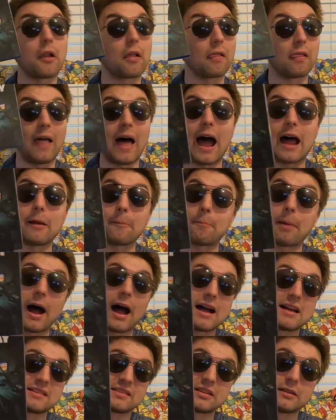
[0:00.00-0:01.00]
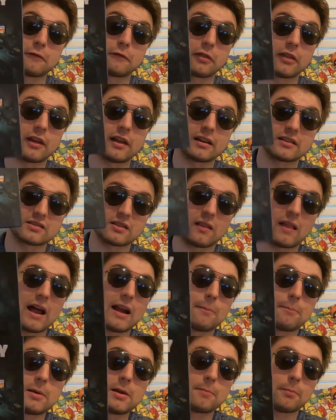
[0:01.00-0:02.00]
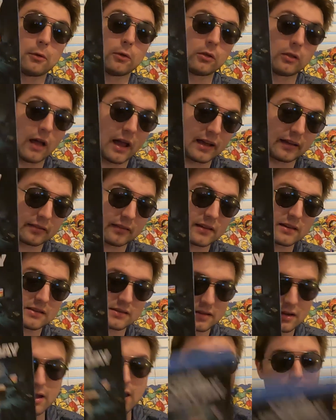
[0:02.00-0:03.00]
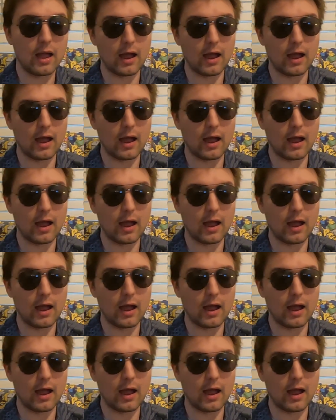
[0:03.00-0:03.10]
a lot of positive things. A lot of people like this.